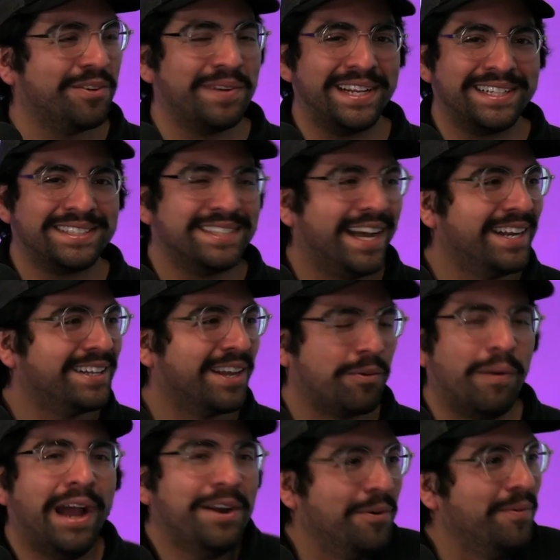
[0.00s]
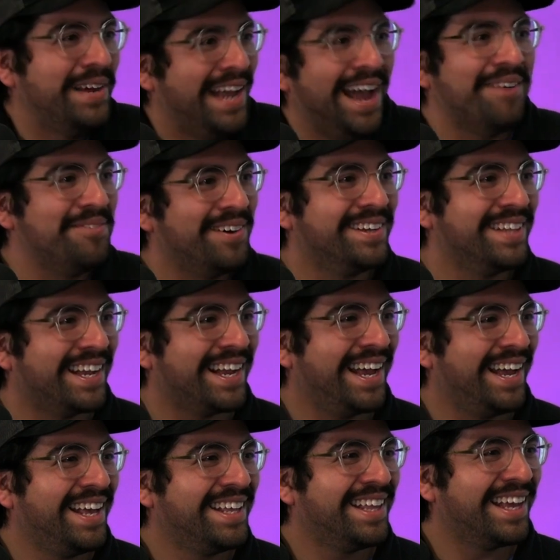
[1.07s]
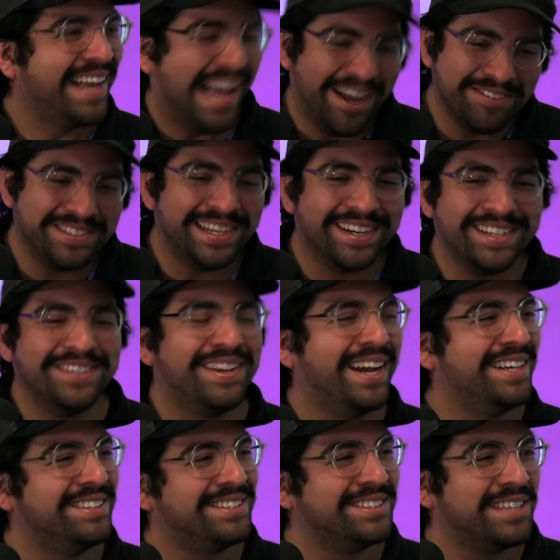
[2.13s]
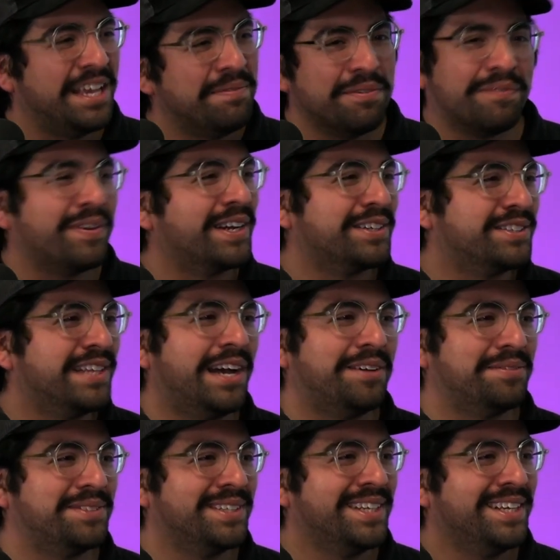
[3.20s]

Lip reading: they're really excited. Like, why don't we have one? Like, like, how dare you guys keep it for yourselves?